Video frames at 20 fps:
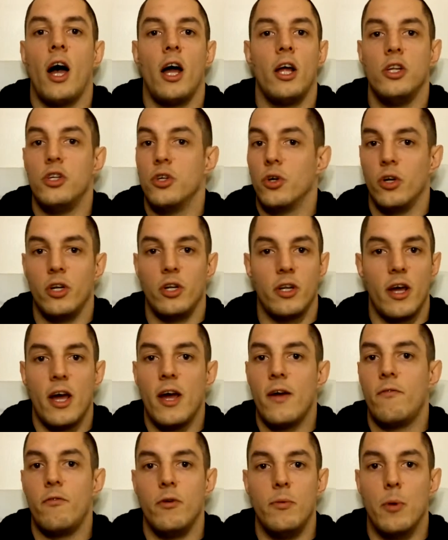I enjoyed
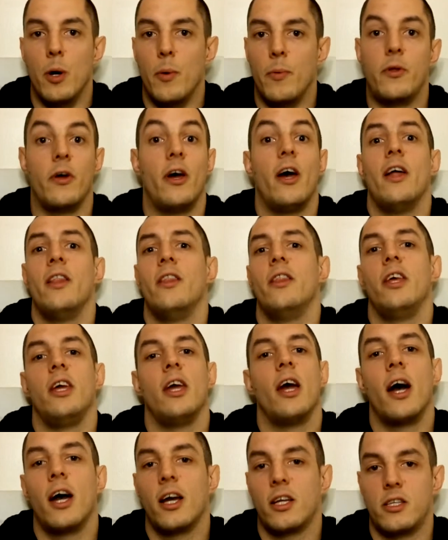every moment, and
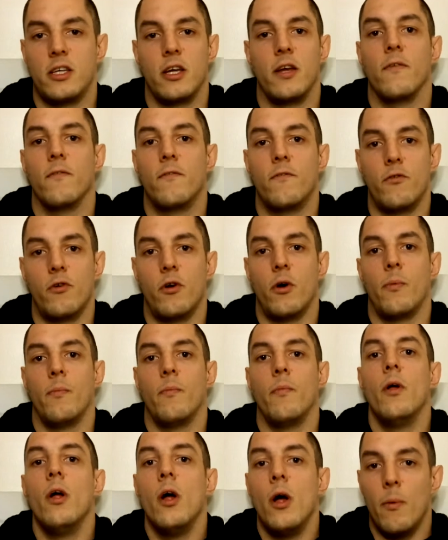the acting
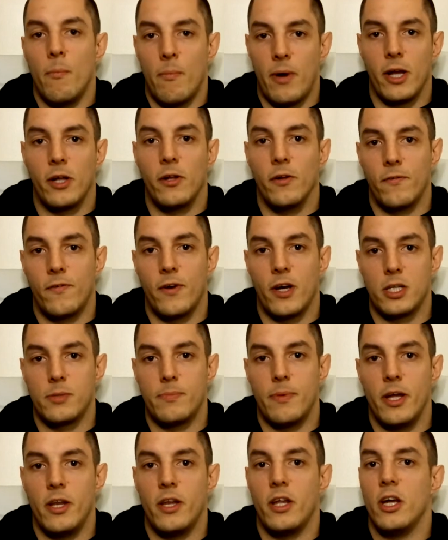from Michael
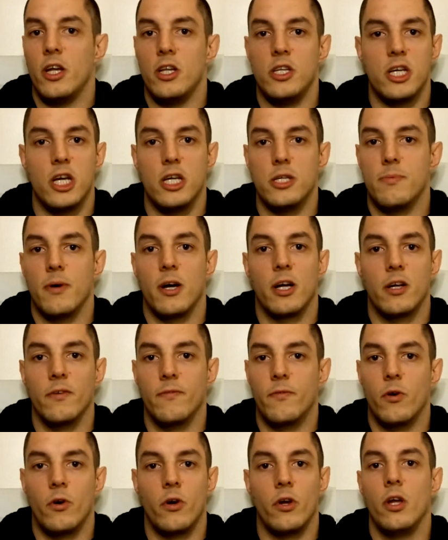Fassbender and James
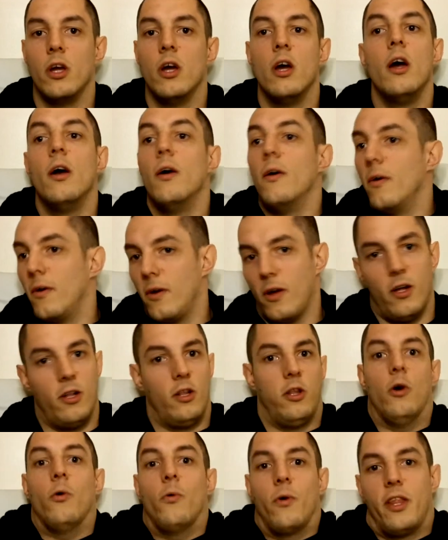McAvoy,
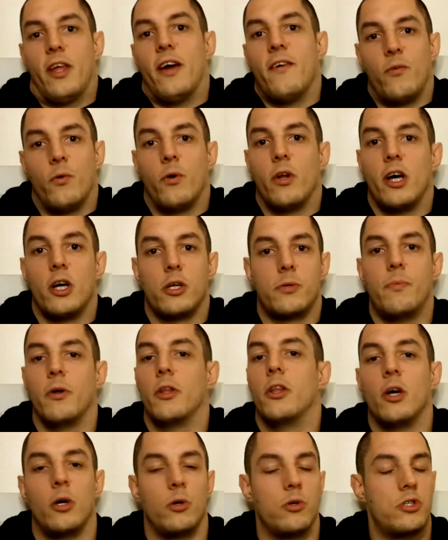along with everyone else,
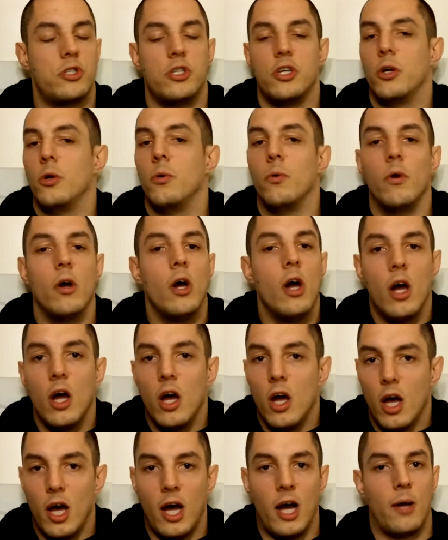but those two,
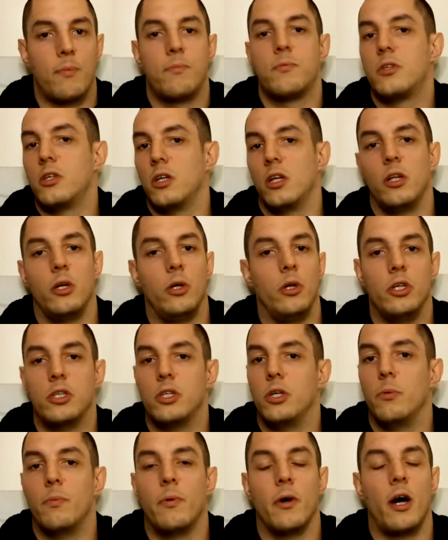absolutely
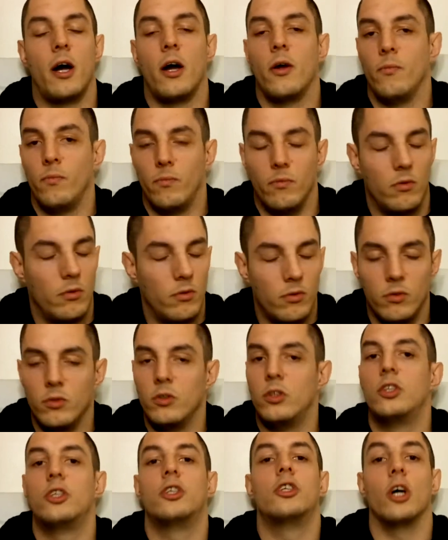super. I'm
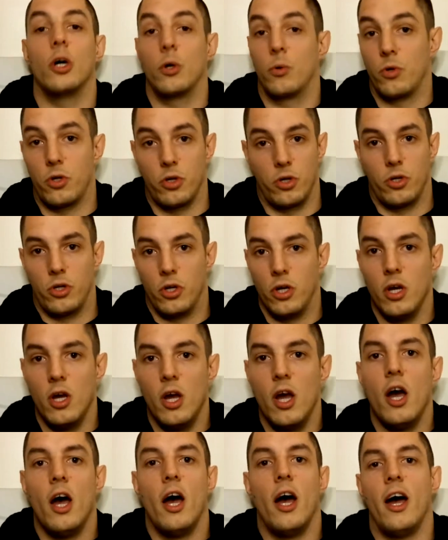so good.
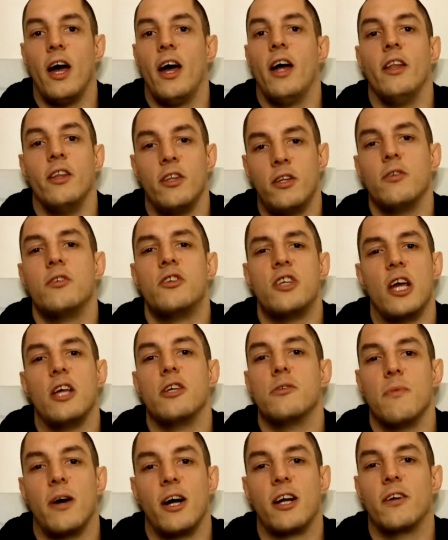And
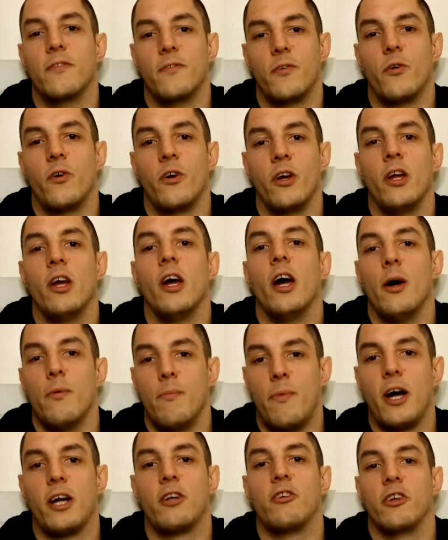James McAvoy
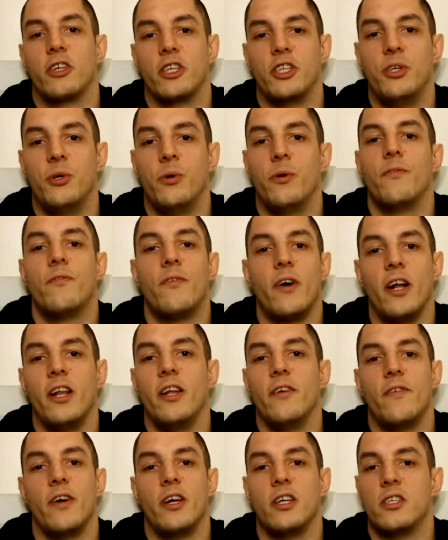and Patrick Stewart
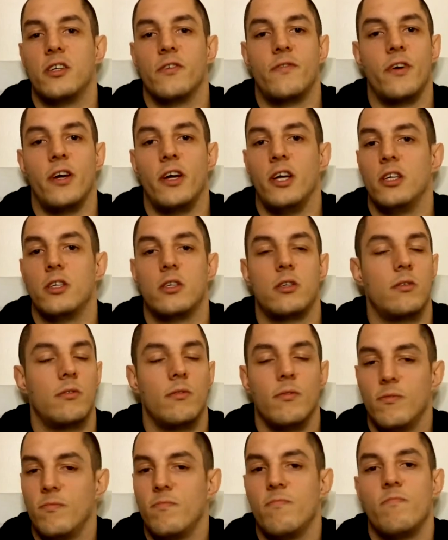finally face to face,